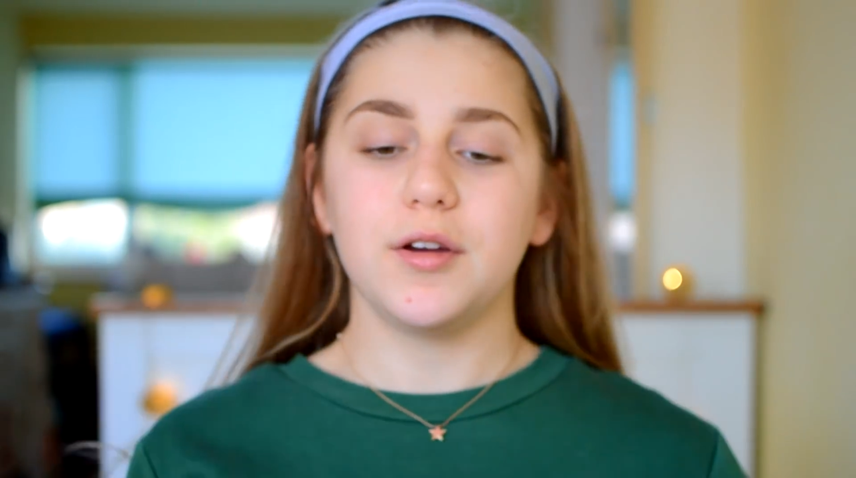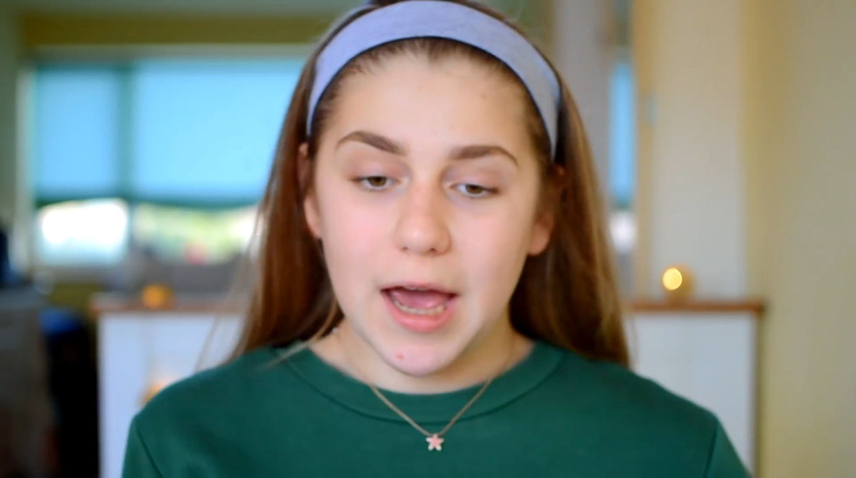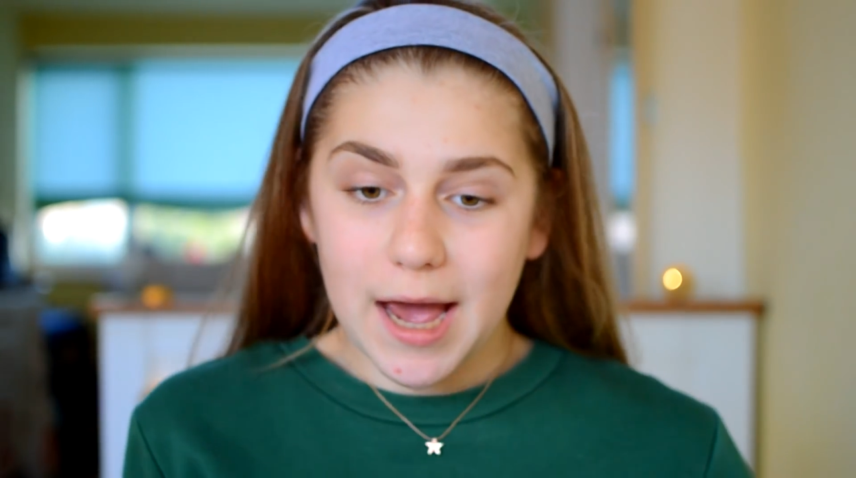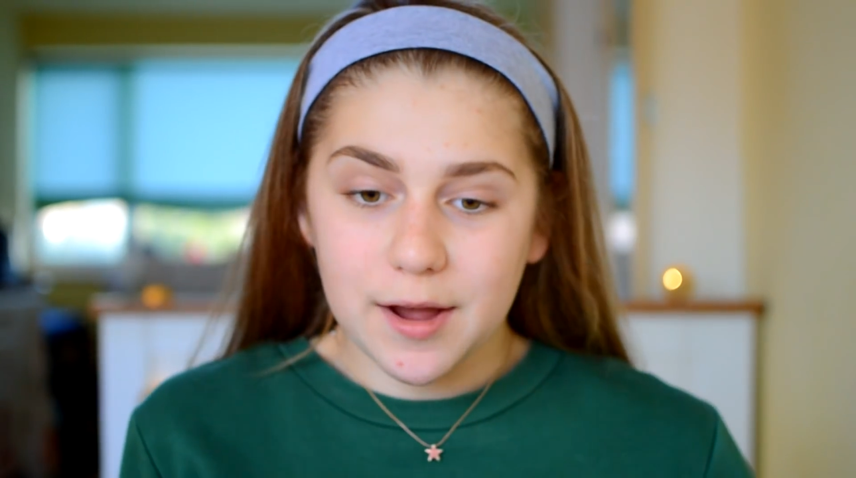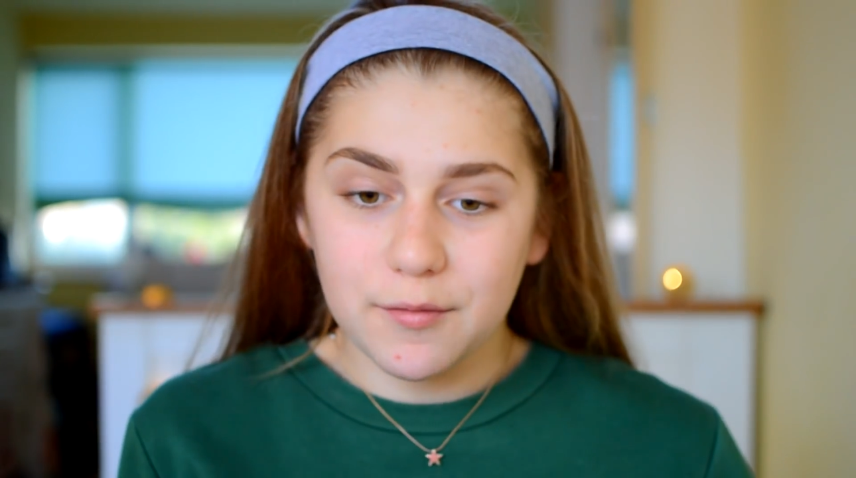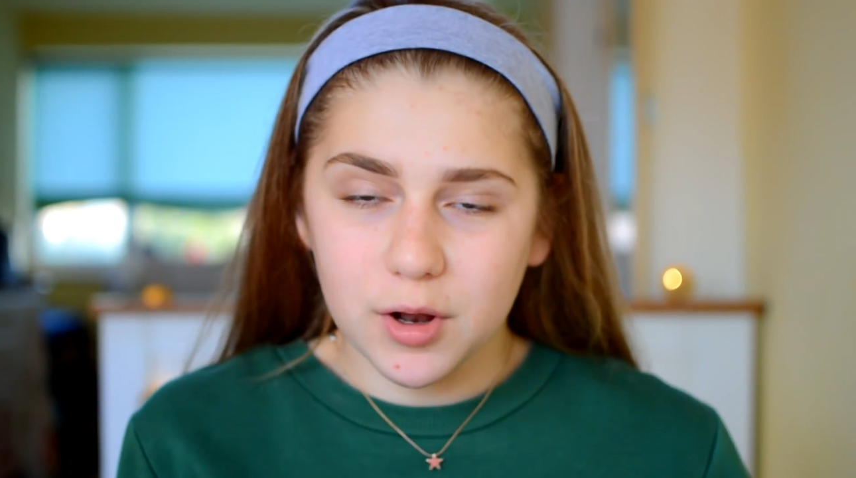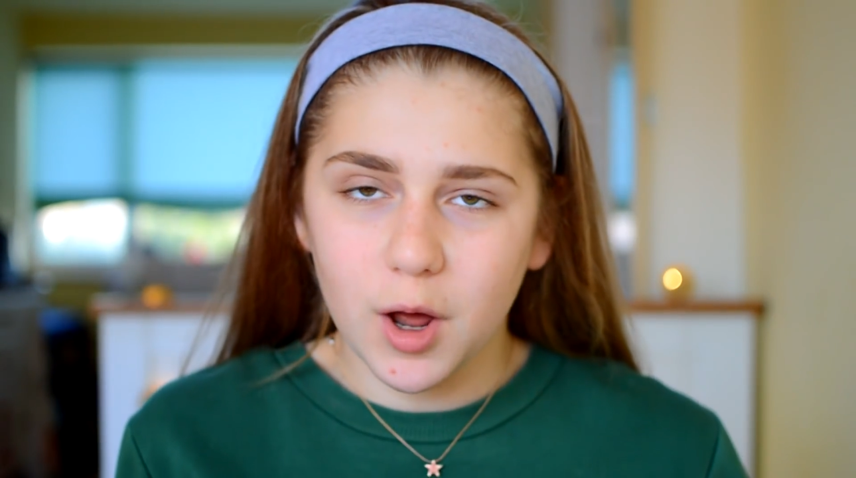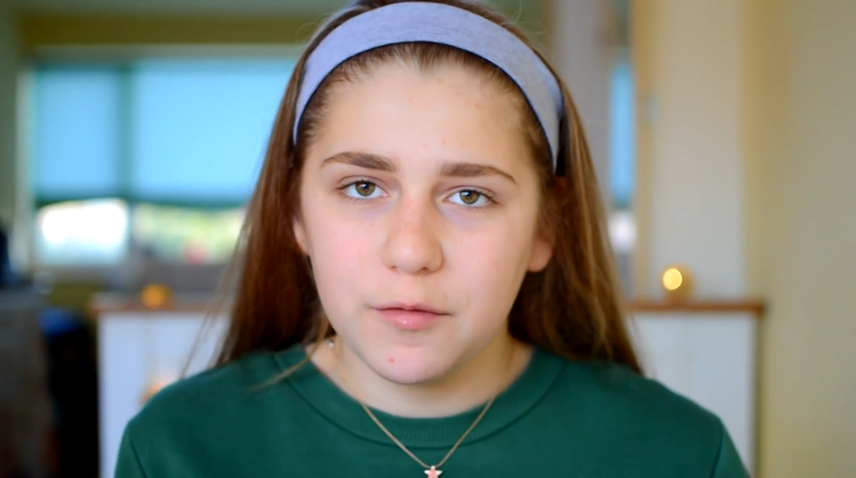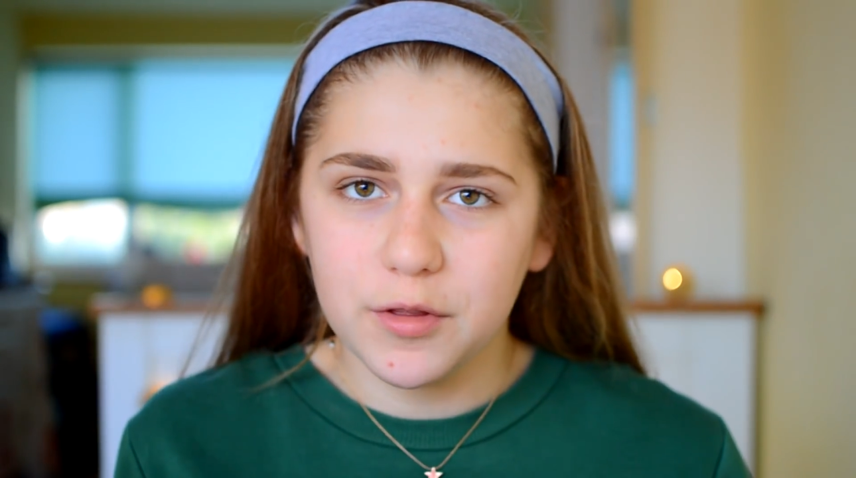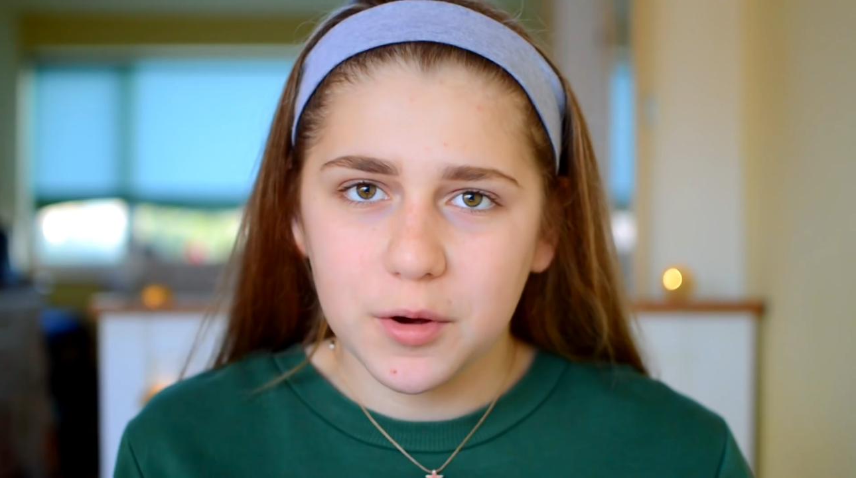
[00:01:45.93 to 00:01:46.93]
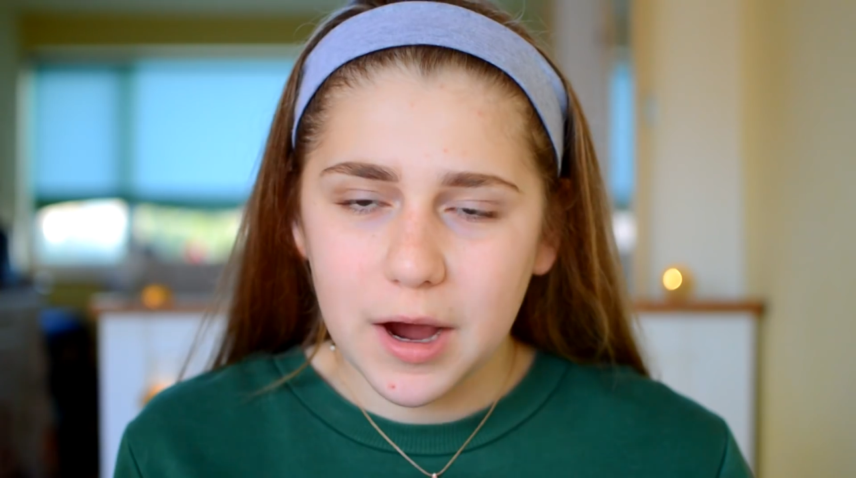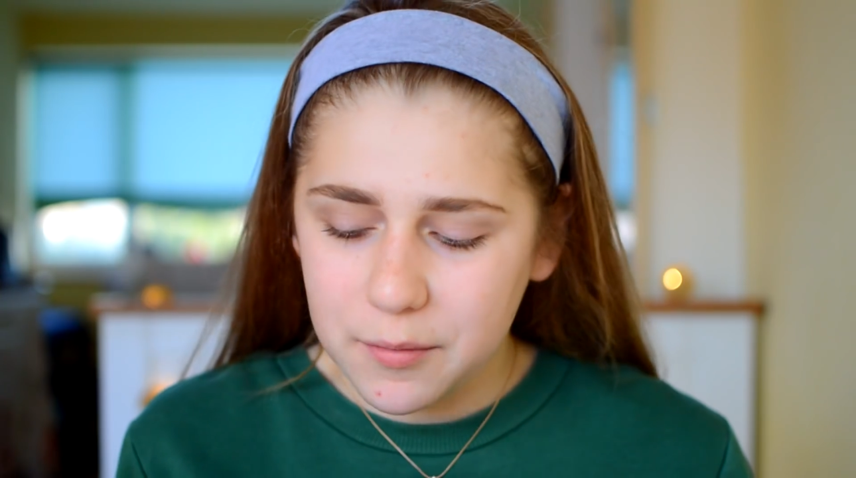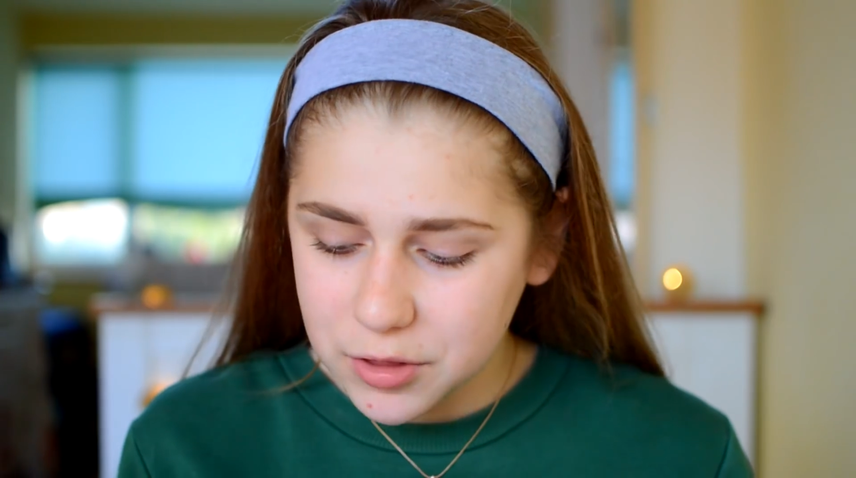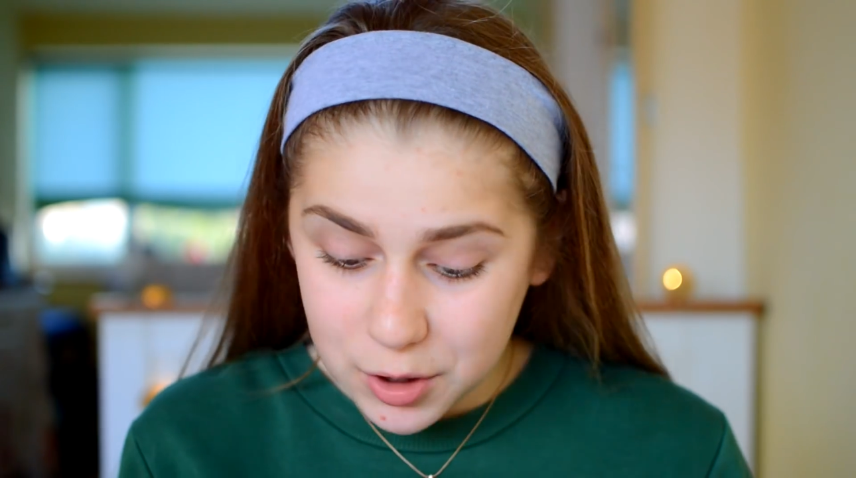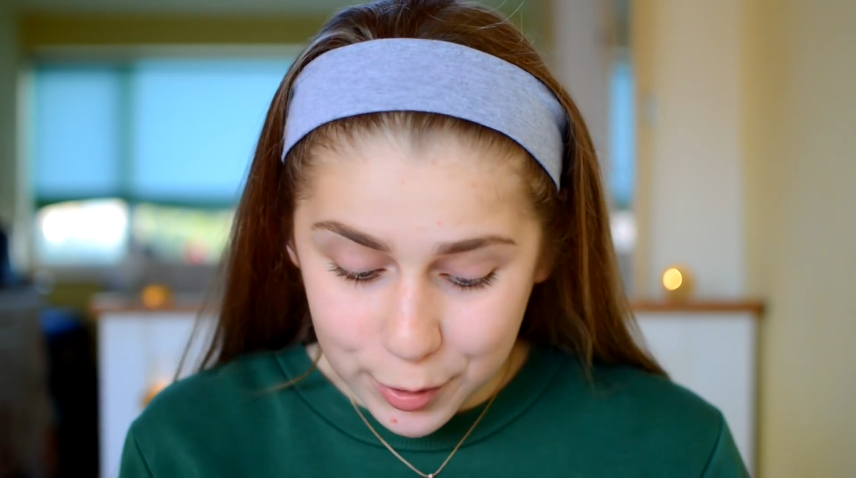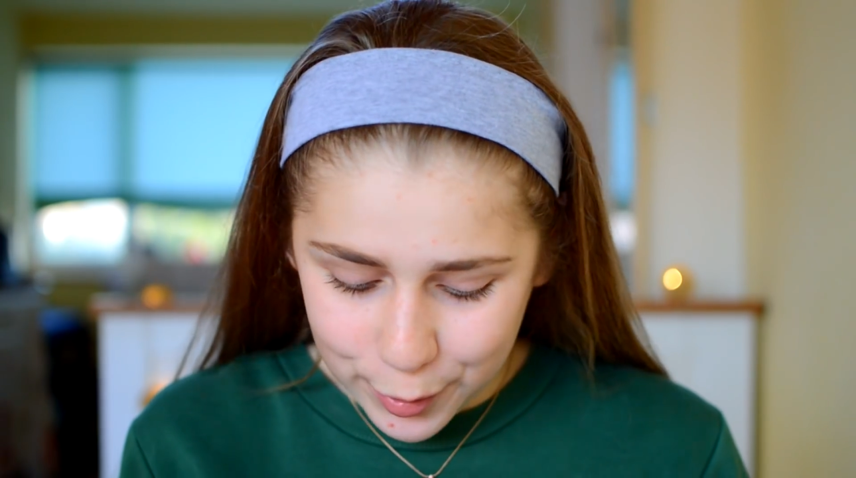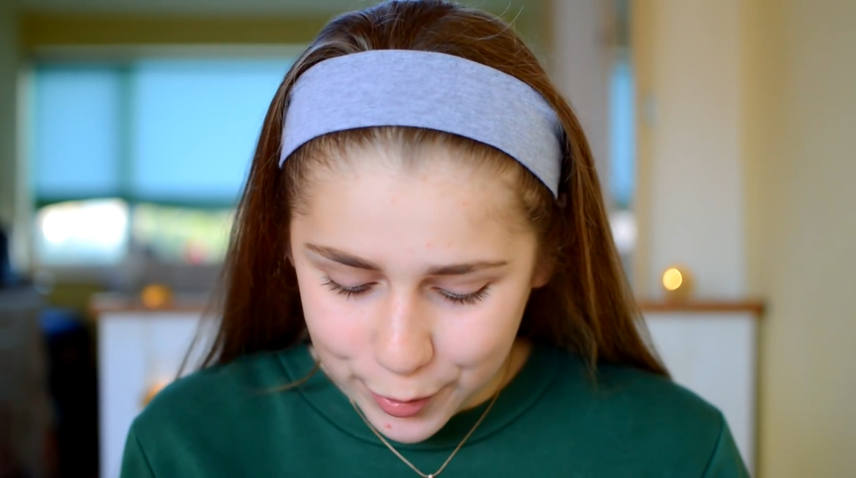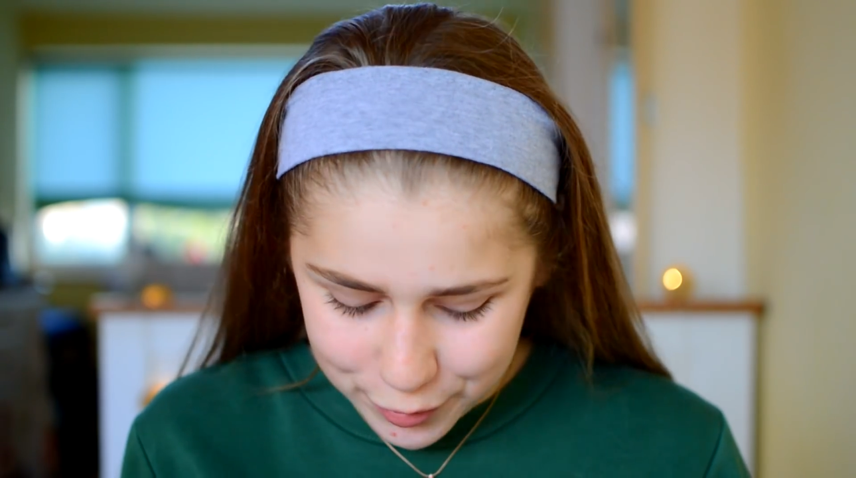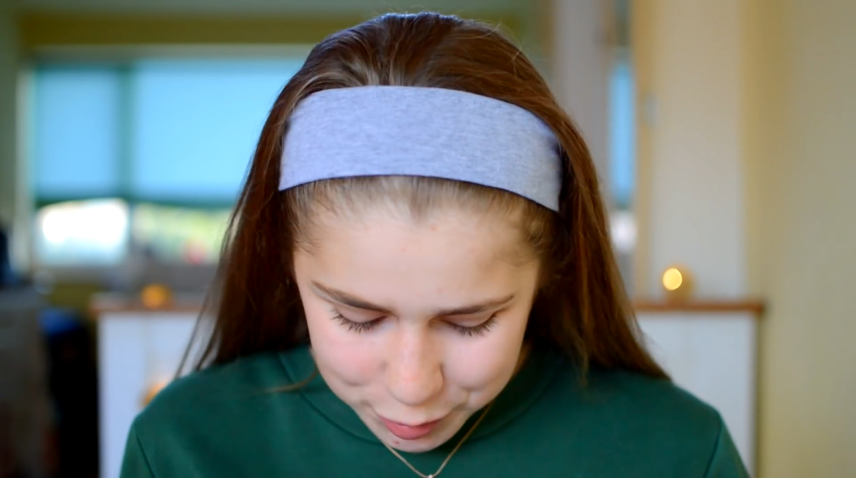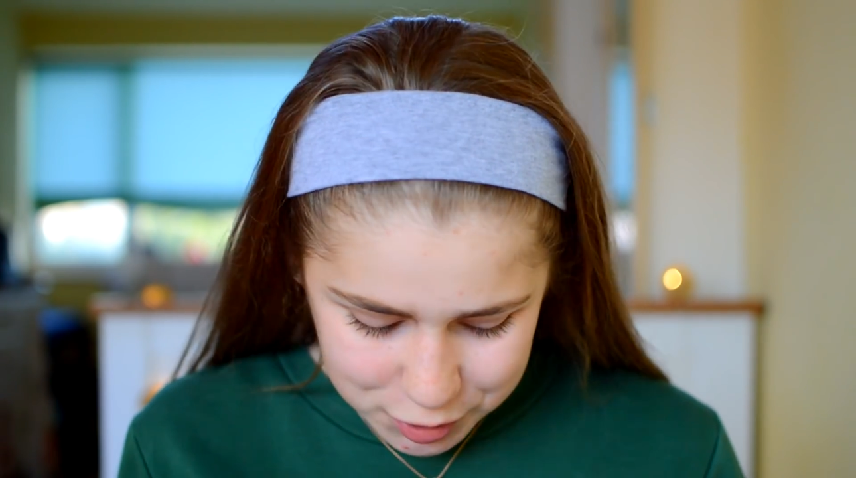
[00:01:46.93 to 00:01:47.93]
okay in real life and on camera they look
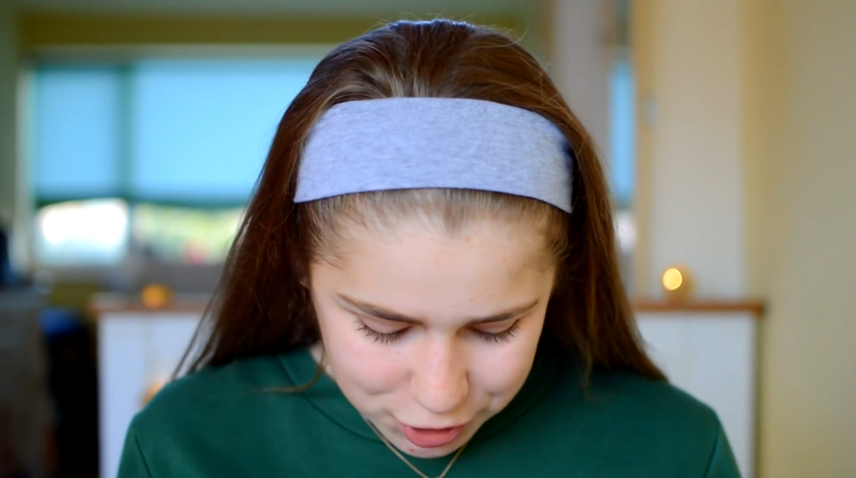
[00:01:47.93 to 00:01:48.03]
awful,